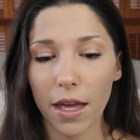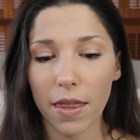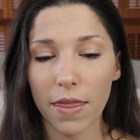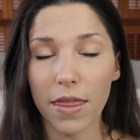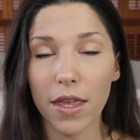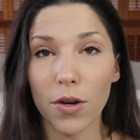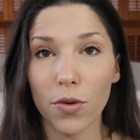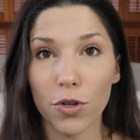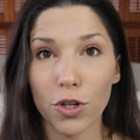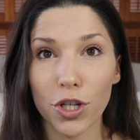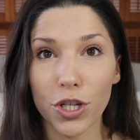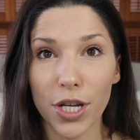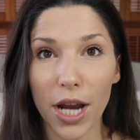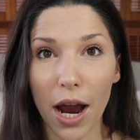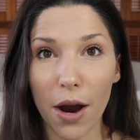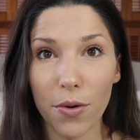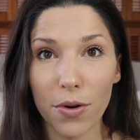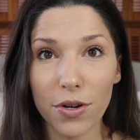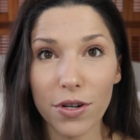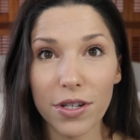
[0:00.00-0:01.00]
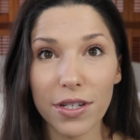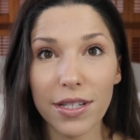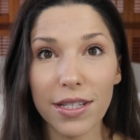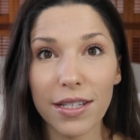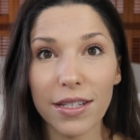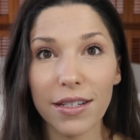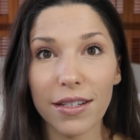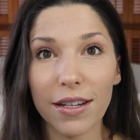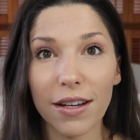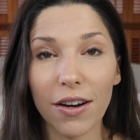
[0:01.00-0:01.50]
there were
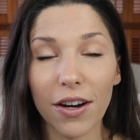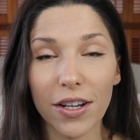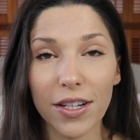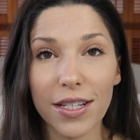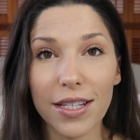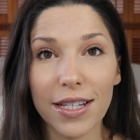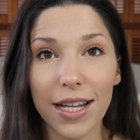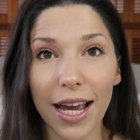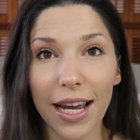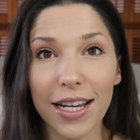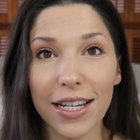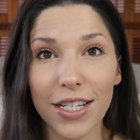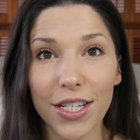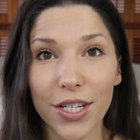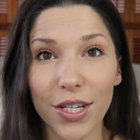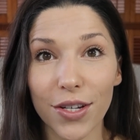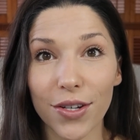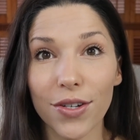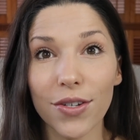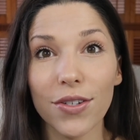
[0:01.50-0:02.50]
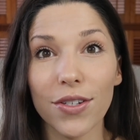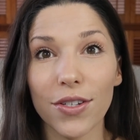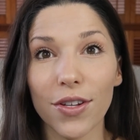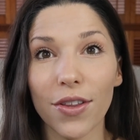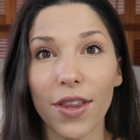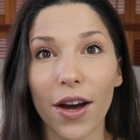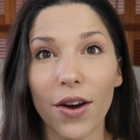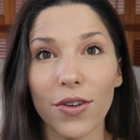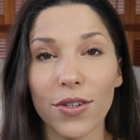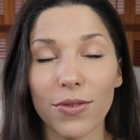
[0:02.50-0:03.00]
showers on site too,
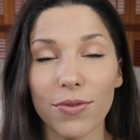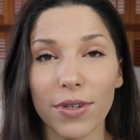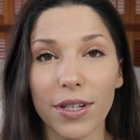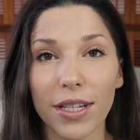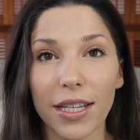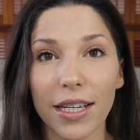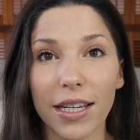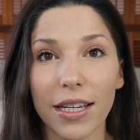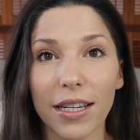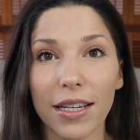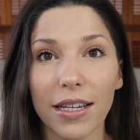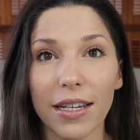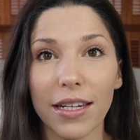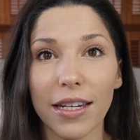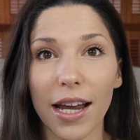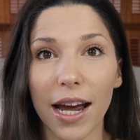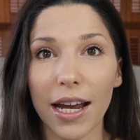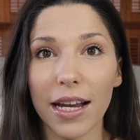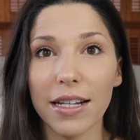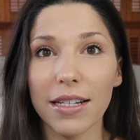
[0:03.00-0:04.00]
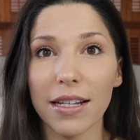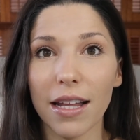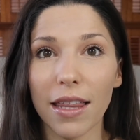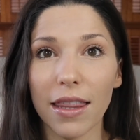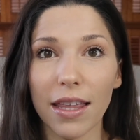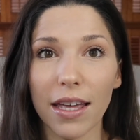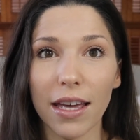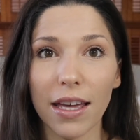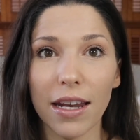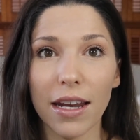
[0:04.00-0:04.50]
so that was really nice.
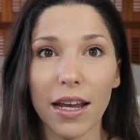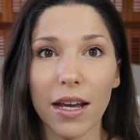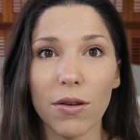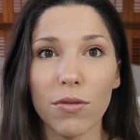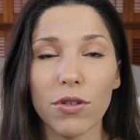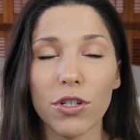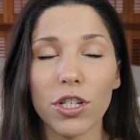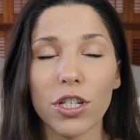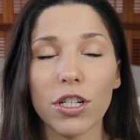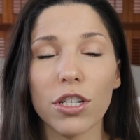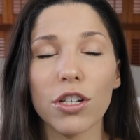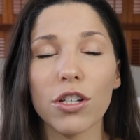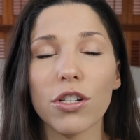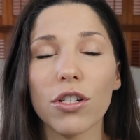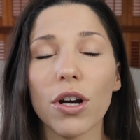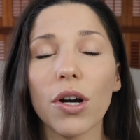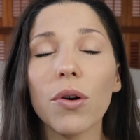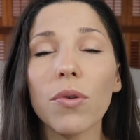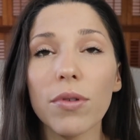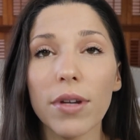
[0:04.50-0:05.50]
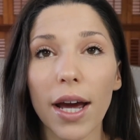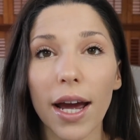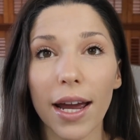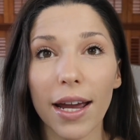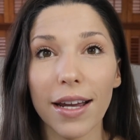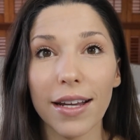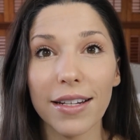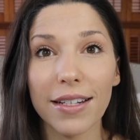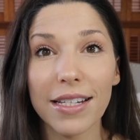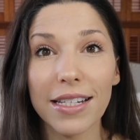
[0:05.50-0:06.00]
And then it was just so
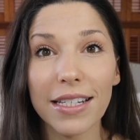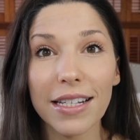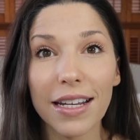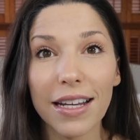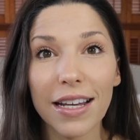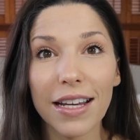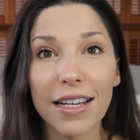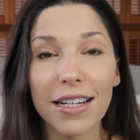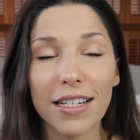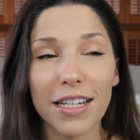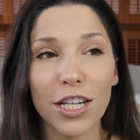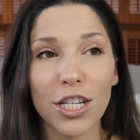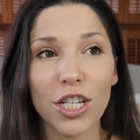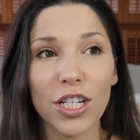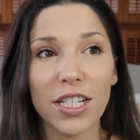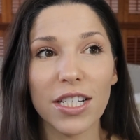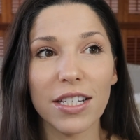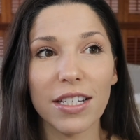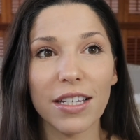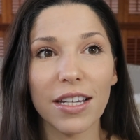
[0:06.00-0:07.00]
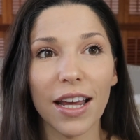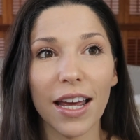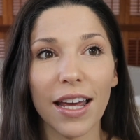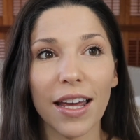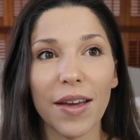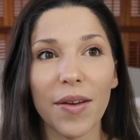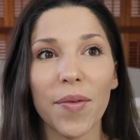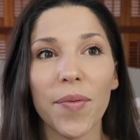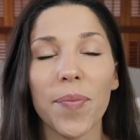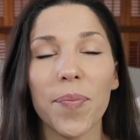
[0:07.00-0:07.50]
nice to just
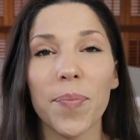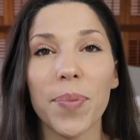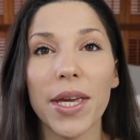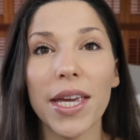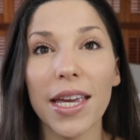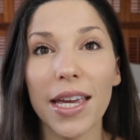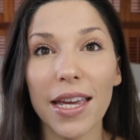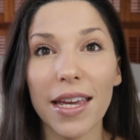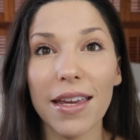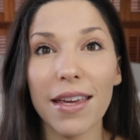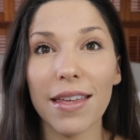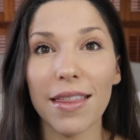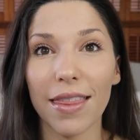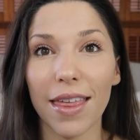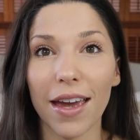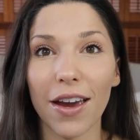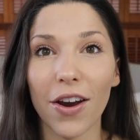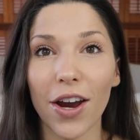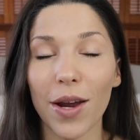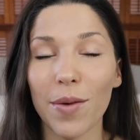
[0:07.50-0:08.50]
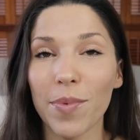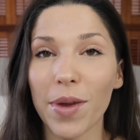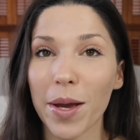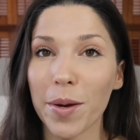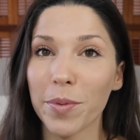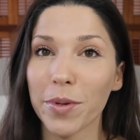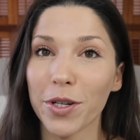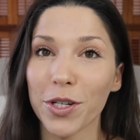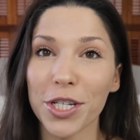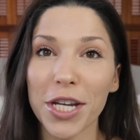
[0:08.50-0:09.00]
be there. I'd be
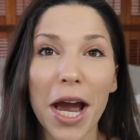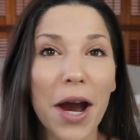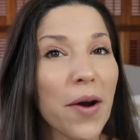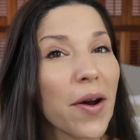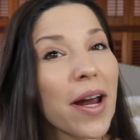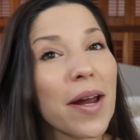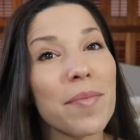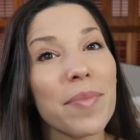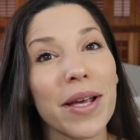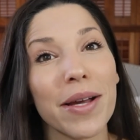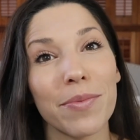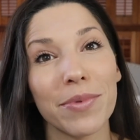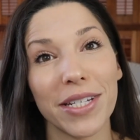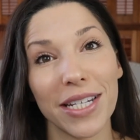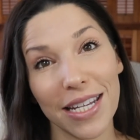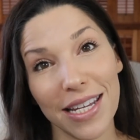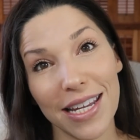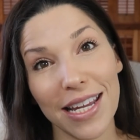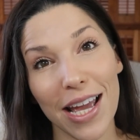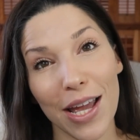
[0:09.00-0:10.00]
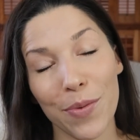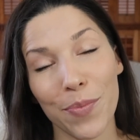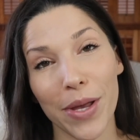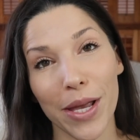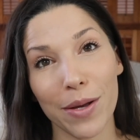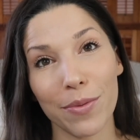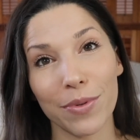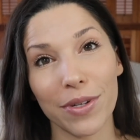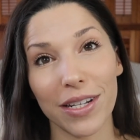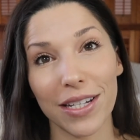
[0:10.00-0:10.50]
able to shower, I'd be able to eat, I'd
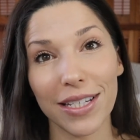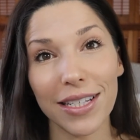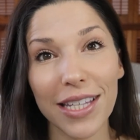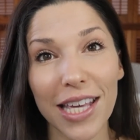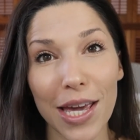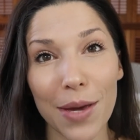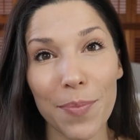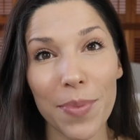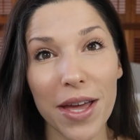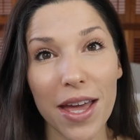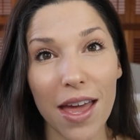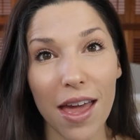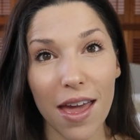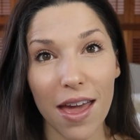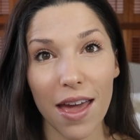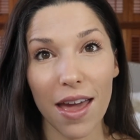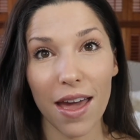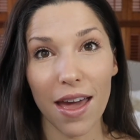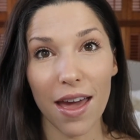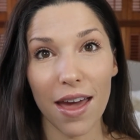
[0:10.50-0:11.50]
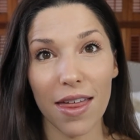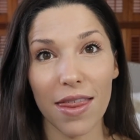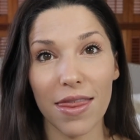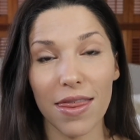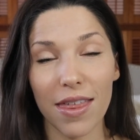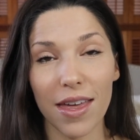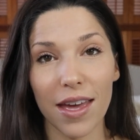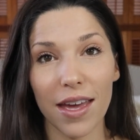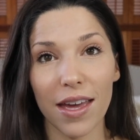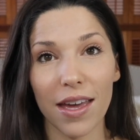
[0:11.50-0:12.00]
be able to sleep,
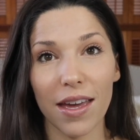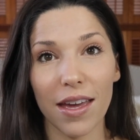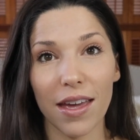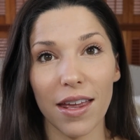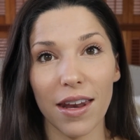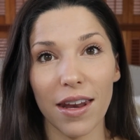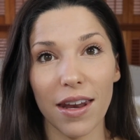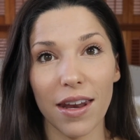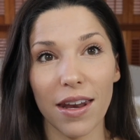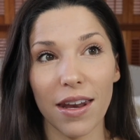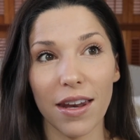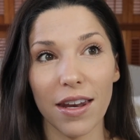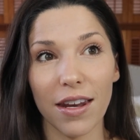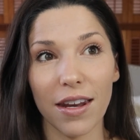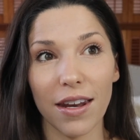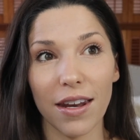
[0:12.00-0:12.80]
and then